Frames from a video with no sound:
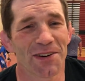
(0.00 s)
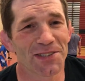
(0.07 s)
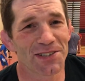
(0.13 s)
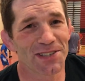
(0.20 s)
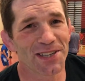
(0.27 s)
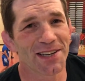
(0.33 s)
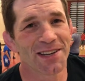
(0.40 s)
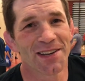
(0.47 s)
we'll
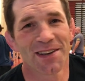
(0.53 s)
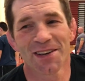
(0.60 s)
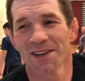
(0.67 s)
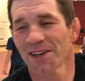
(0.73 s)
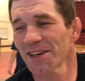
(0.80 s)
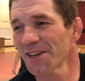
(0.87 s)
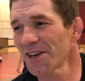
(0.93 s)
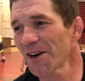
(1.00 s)
see
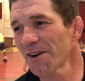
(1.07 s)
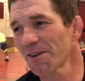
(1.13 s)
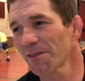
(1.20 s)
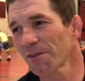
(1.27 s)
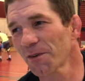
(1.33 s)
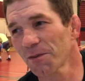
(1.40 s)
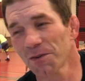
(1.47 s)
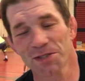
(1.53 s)
you know,
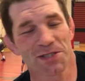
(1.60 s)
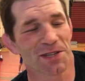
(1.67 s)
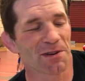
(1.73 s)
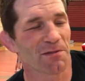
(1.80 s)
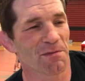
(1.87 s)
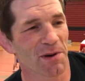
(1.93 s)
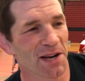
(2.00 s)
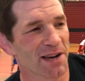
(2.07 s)
we'll, we'll see.
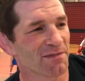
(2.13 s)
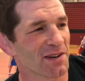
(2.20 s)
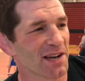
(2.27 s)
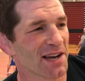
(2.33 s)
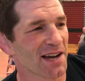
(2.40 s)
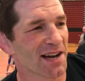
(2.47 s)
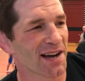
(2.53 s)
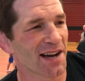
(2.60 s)
We might have
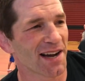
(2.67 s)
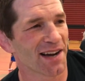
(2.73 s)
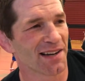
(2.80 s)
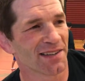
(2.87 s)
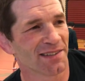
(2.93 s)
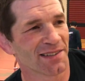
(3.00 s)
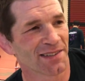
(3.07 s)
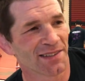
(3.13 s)
a uh,
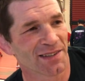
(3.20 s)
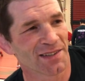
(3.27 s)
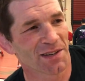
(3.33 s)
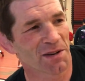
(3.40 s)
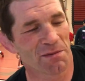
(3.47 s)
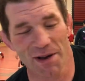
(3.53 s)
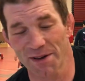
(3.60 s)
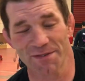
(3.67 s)

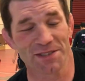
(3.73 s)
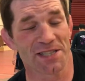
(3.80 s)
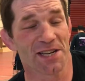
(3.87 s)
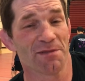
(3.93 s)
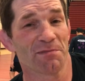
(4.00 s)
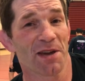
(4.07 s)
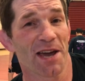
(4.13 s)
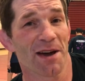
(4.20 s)
might have a
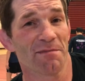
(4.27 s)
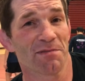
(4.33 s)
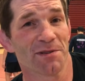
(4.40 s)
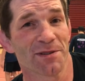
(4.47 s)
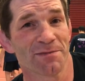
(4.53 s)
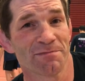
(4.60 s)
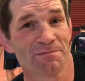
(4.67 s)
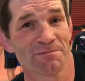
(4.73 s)
team camp,
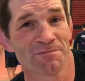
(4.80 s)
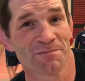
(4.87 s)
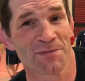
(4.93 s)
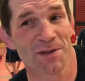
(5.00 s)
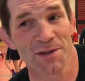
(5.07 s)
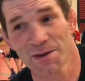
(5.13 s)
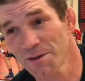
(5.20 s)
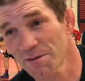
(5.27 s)

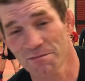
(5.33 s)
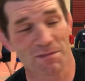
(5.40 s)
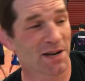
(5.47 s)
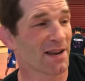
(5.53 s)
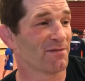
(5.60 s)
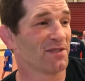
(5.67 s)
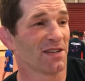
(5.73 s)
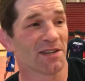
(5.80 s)

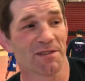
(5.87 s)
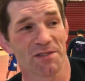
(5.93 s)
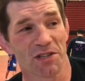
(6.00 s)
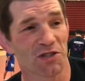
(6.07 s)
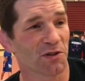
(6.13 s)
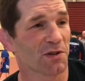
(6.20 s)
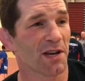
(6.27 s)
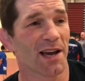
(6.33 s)
might have the
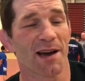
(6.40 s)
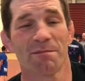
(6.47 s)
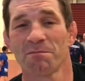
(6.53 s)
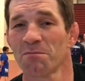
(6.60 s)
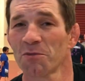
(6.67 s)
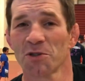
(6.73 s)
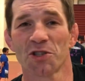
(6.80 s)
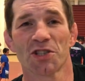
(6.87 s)
individual camp.
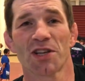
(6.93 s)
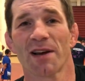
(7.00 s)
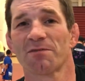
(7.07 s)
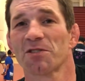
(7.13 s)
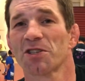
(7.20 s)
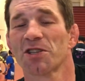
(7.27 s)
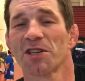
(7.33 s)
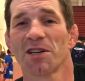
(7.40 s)
We'll just
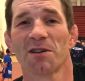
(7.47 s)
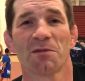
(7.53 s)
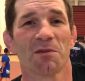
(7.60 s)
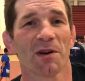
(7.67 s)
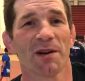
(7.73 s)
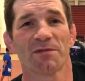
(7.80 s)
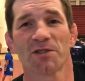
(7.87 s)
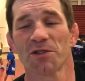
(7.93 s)
have to see.
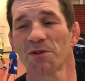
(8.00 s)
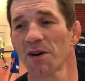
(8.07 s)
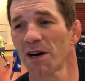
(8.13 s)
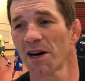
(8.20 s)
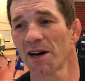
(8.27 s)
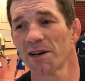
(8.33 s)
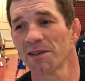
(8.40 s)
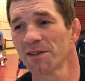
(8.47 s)
We'll have to.
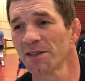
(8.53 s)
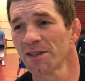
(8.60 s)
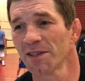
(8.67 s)
Uh,